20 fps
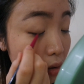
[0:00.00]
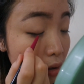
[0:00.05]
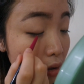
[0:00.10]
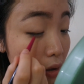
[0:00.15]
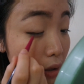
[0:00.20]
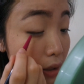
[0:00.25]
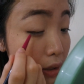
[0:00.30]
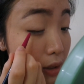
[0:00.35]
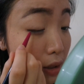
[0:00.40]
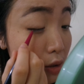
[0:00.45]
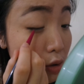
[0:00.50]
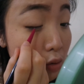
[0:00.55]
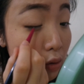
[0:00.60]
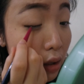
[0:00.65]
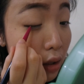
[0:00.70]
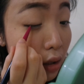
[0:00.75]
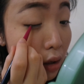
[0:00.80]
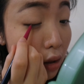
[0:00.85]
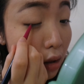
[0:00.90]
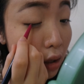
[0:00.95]
not
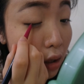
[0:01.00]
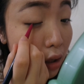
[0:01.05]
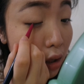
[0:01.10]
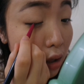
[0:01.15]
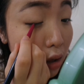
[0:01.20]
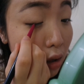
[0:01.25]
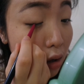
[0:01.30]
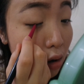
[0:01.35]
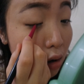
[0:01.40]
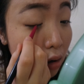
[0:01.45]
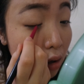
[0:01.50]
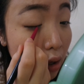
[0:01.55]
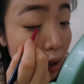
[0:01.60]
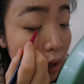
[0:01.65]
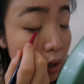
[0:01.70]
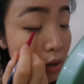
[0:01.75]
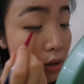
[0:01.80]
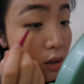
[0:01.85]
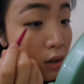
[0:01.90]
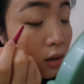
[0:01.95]
accentuate,
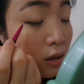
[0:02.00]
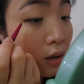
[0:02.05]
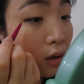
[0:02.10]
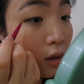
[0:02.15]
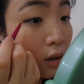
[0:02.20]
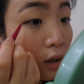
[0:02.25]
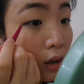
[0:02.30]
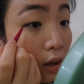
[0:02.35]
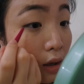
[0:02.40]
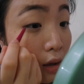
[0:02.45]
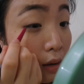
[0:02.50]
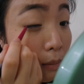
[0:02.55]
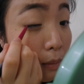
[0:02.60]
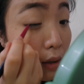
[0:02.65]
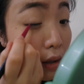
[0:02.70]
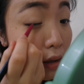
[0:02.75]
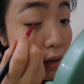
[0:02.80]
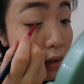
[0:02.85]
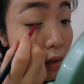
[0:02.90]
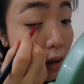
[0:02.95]
elongate,
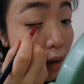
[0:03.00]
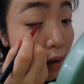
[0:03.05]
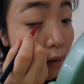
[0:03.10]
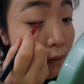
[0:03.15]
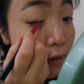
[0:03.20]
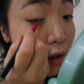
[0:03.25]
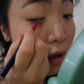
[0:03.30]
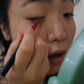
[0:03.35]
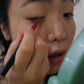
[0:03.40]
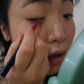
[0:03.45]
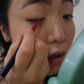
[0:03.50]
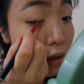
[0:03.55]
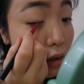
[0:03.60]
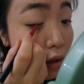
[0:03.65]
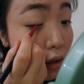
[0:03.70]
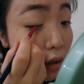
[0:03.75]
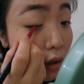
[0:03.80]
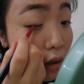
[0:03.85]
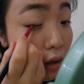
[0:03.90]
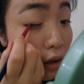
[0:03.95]
because I have tiny,
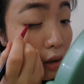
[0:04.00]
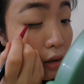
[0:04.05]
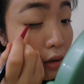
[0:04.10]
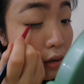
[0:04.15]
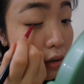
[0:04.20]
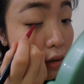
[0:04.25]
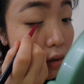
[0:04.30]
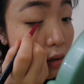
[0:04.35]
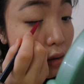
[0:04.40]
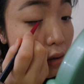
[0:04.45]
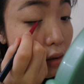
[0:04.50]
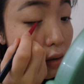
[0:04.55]
tiny eyes.